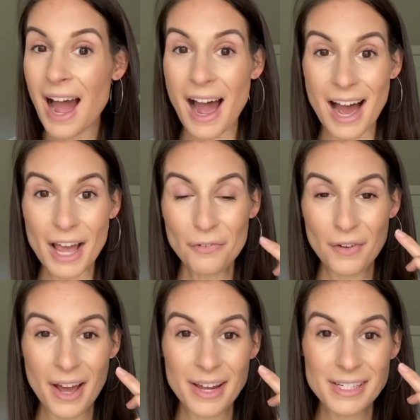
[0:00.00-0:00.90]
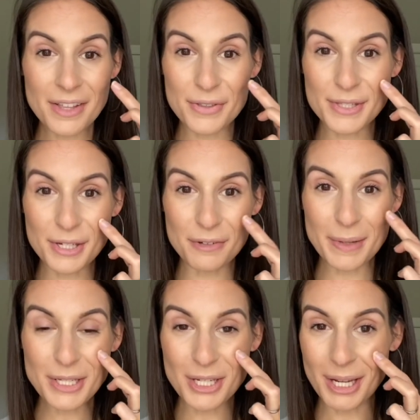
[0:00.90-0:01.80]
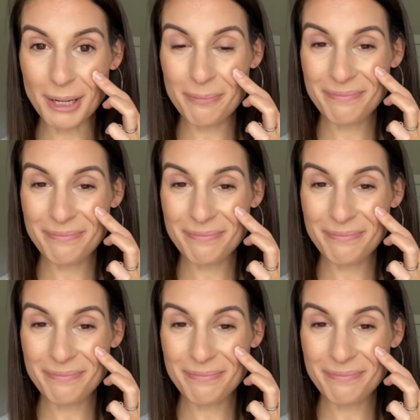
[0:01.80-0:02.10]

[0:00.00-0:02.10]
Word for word: I find the center of my cheek